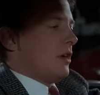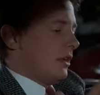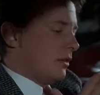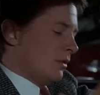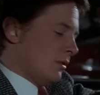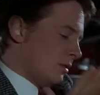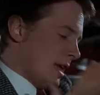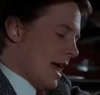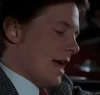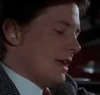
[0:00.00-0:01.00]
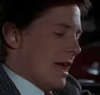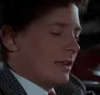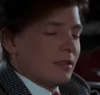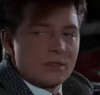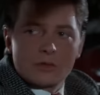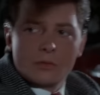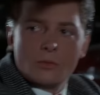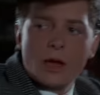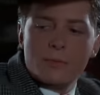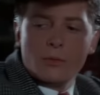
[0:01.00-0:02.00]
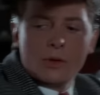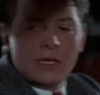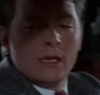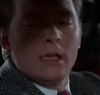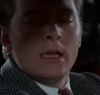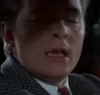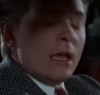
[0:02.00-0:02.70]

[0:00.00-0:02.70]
Where you knew you had to act a certain way, but when you